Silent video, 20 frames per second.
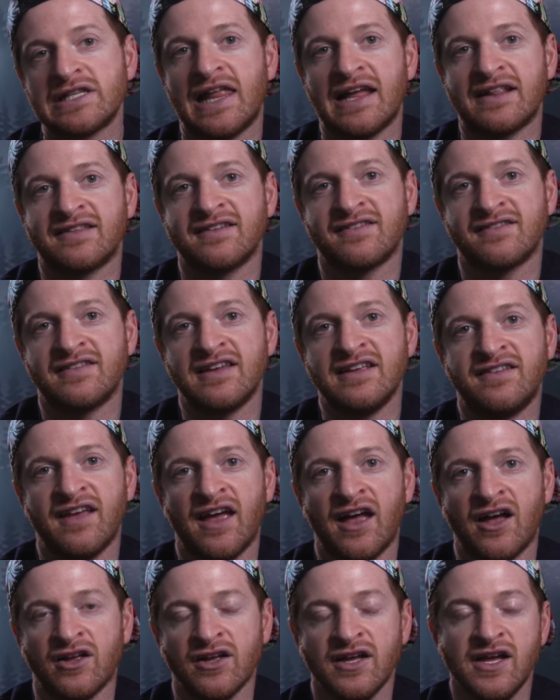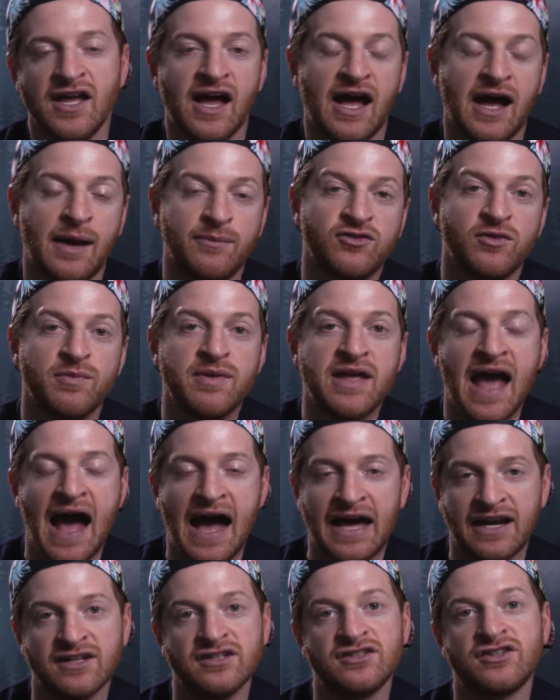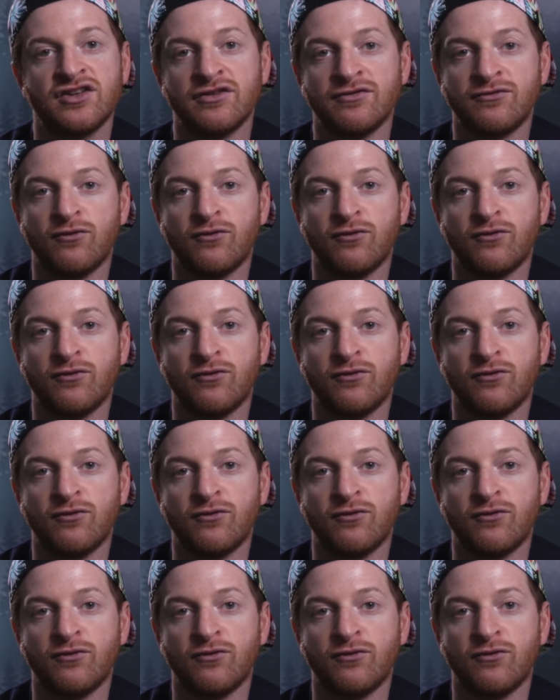like this detail to be added to the